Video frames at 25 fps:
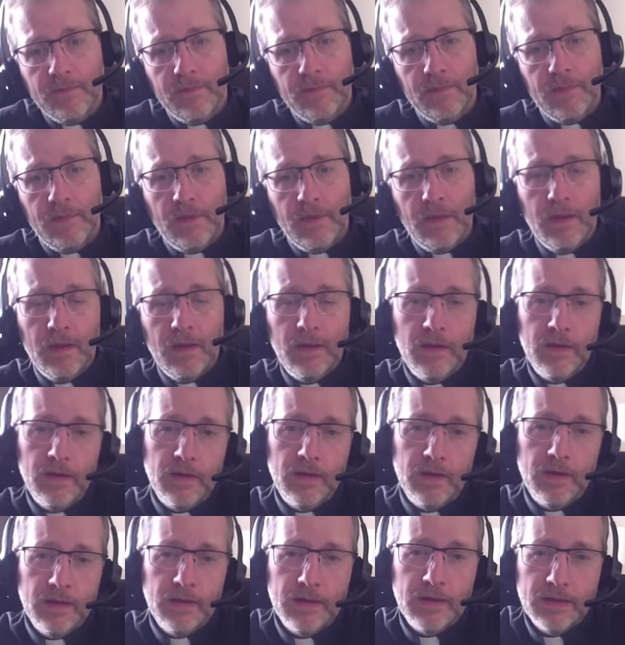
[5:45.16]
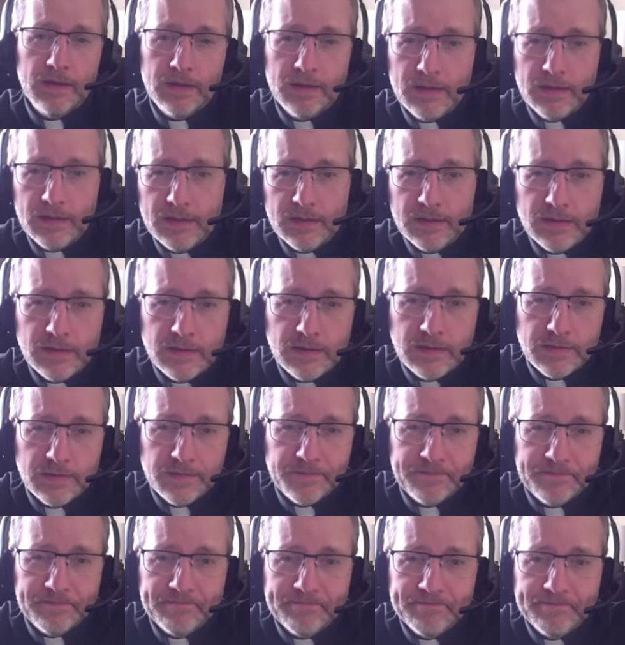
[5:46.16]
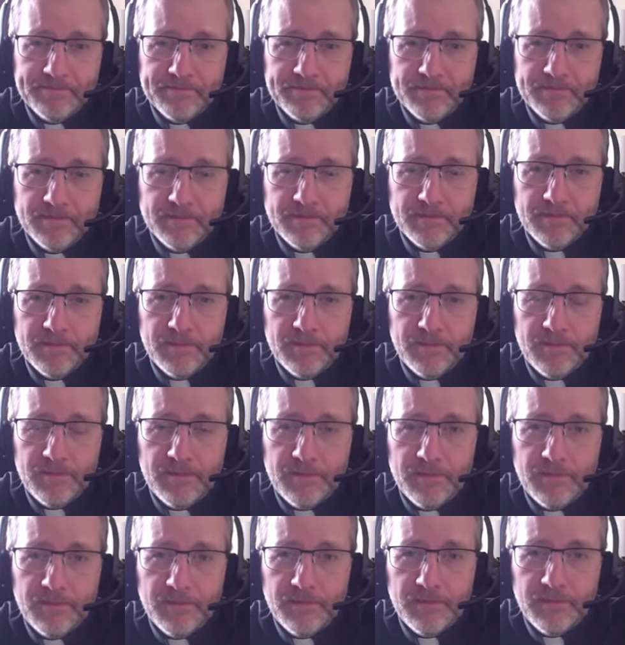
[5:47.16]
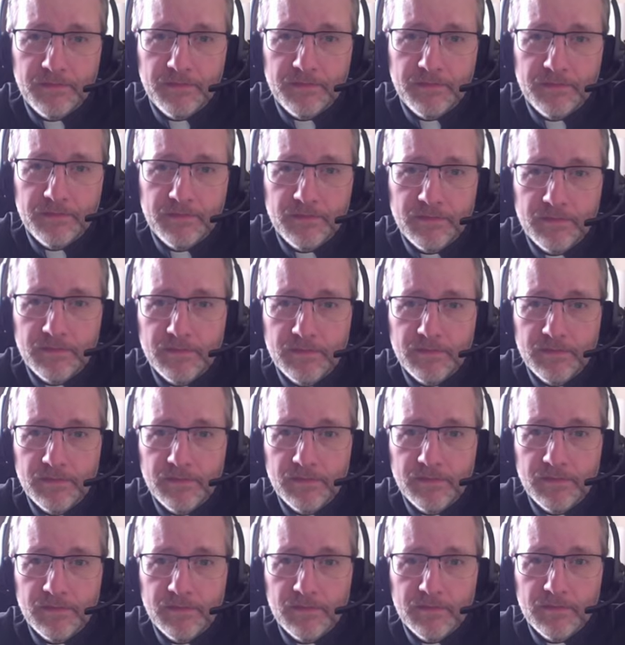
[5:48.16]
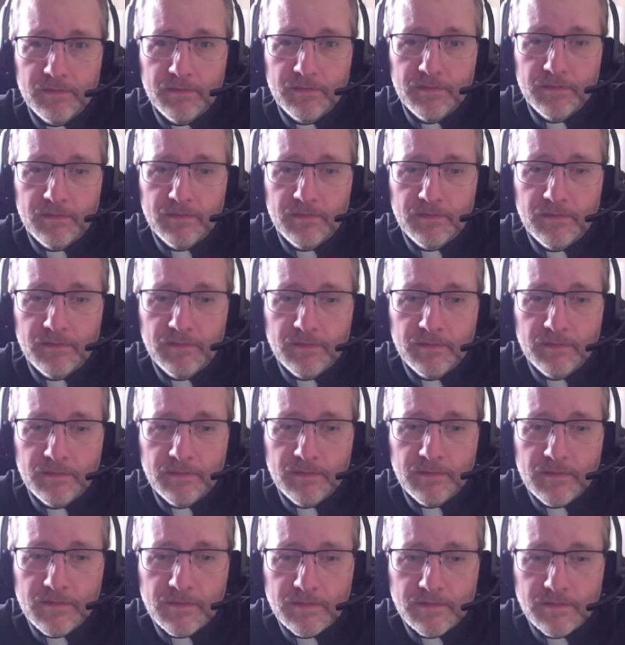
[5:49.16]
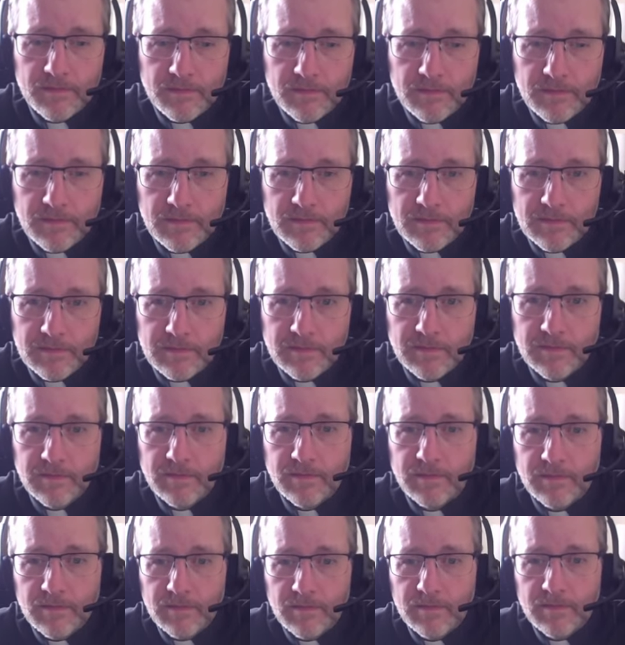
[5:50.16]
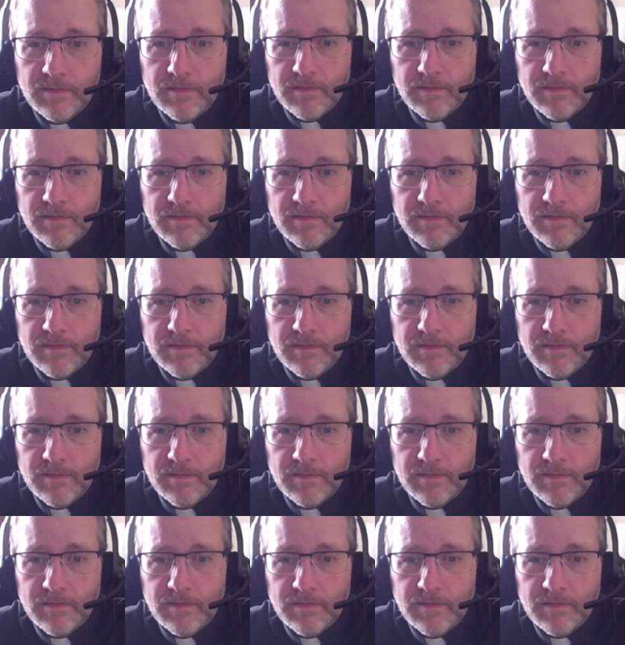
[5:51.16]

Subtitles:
(silent)